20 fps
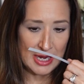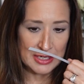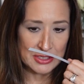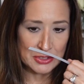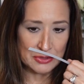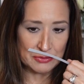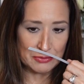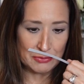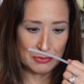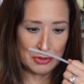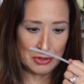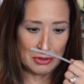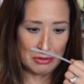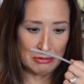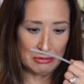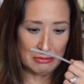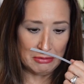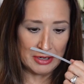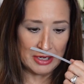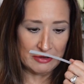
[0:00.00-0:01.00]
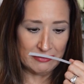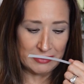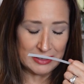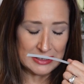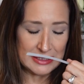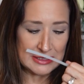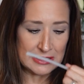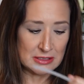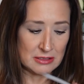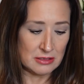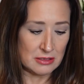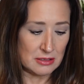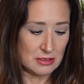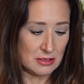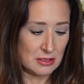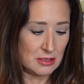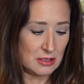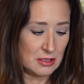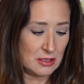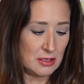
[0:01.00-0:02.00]
I don't know if it's
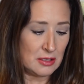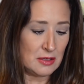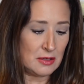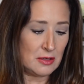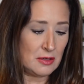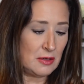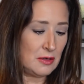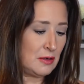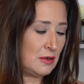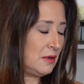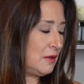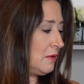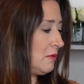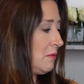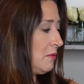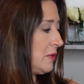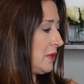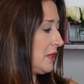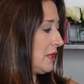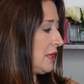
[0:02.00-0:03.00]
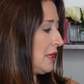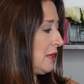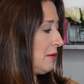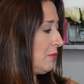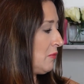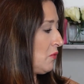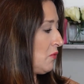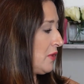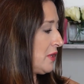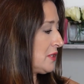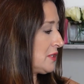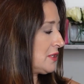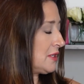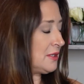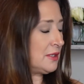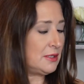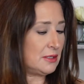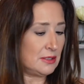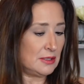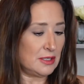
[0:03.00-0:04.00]
one that I'm going
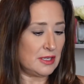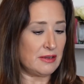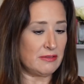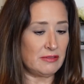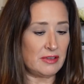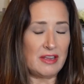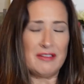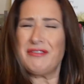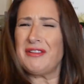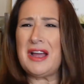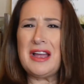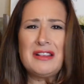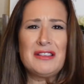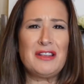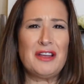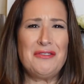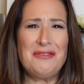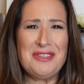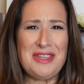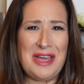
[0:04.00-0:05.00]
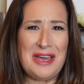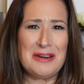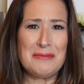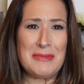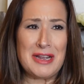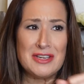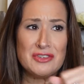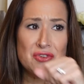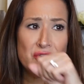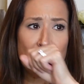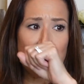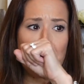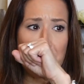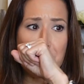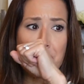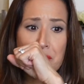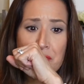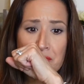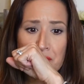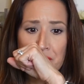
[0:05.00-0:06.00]
to love, love. I love the atomizer
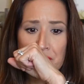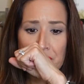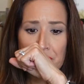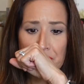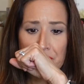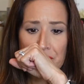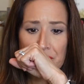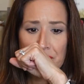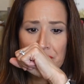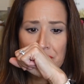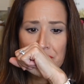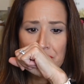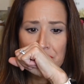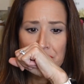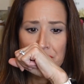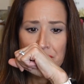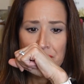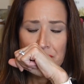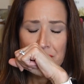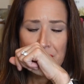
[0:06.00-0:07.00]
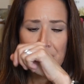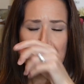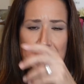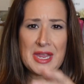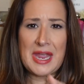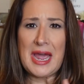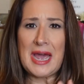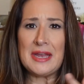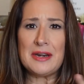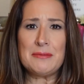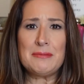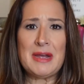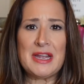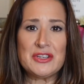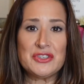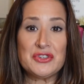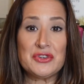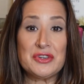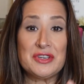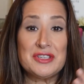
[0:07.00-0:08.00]
though. The
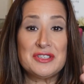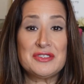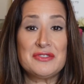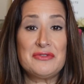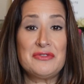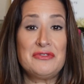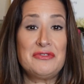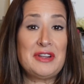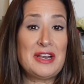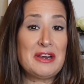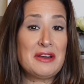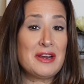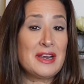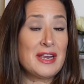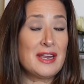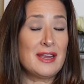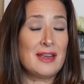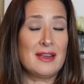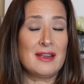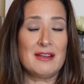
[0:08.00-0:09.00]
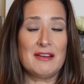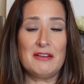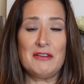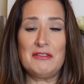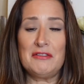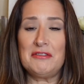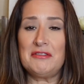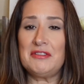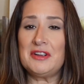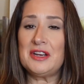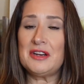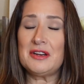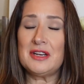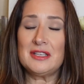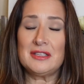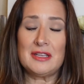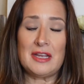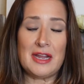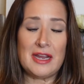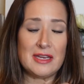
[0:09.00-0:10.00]
atomizer is very,
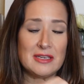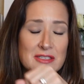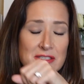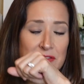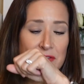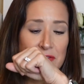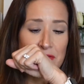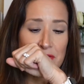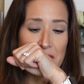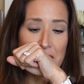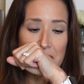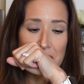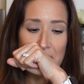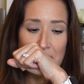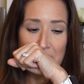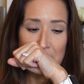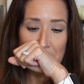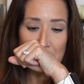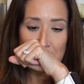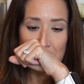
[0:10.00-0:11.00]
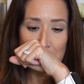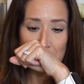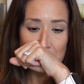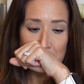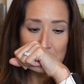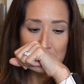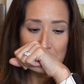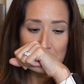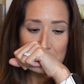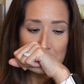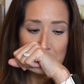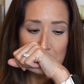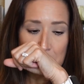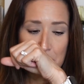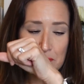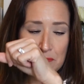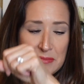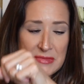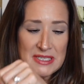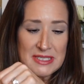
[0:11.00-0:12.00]
very light, very
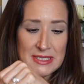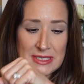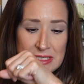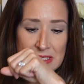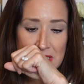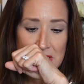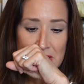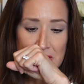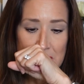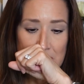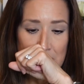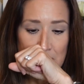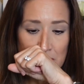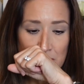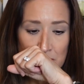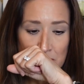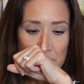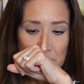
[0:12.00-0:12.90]
misty.